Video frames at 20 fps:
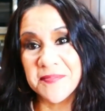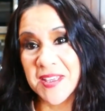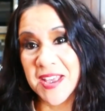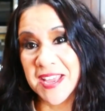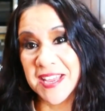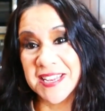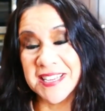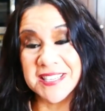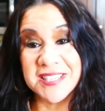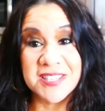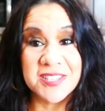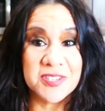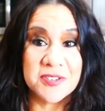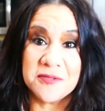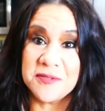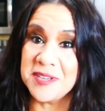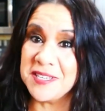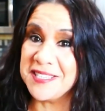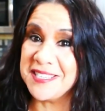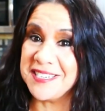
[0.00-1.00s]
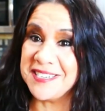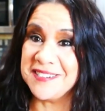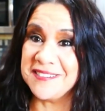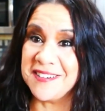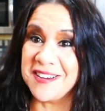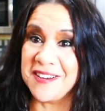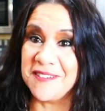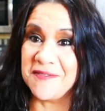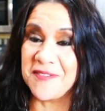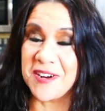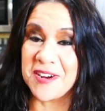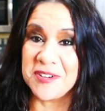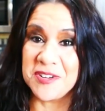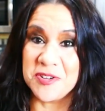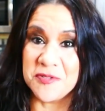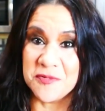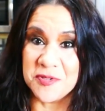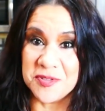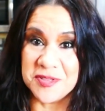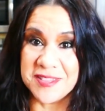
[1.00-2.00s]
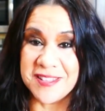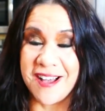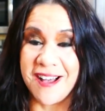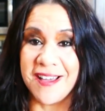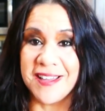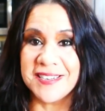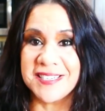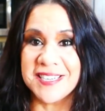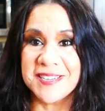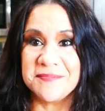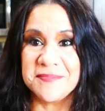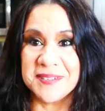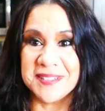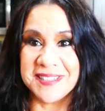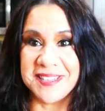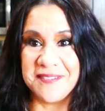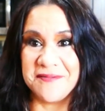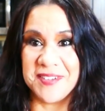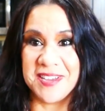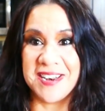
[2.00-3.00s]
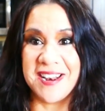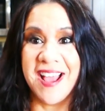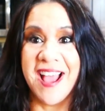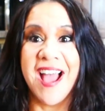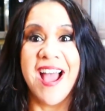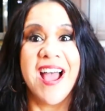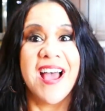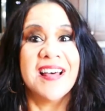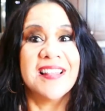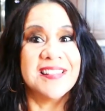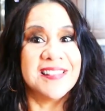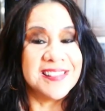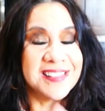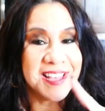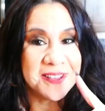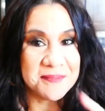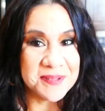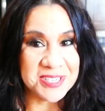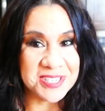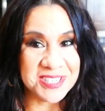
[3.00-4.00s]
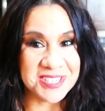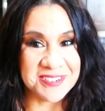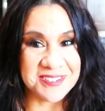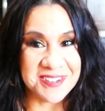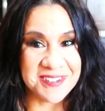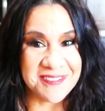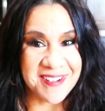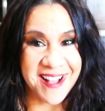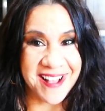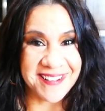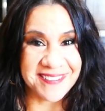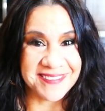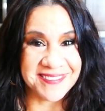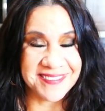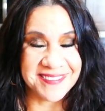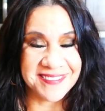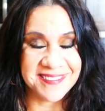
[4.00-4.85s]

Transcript: and it's so easy in your air fryer you will not believe it. Let me show you how.